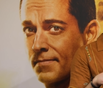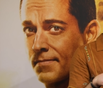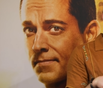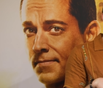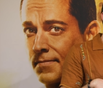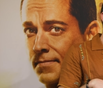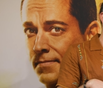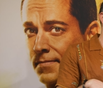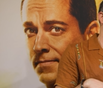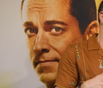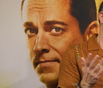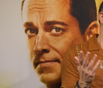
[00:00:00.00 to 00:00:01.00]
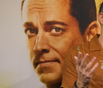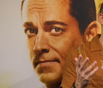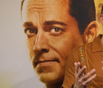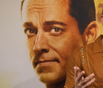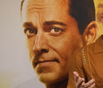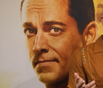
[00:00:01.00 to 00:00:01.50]

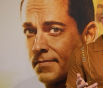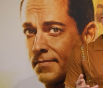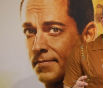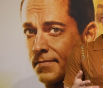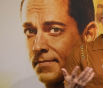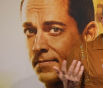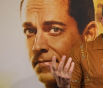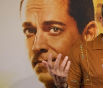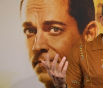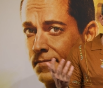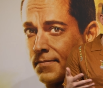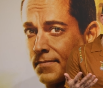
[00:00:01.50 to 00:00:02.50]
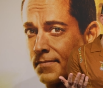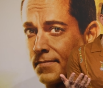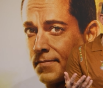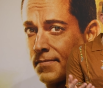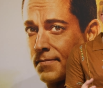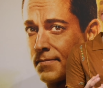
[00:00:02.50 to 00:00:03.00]

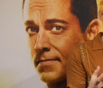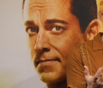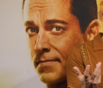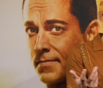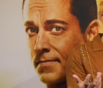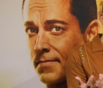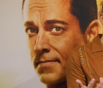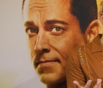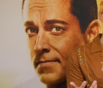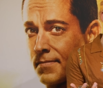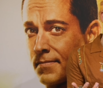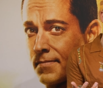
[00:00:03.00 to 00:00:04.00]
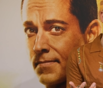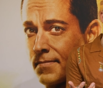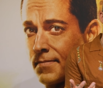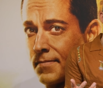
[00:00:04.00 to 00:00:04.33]
(not speaking)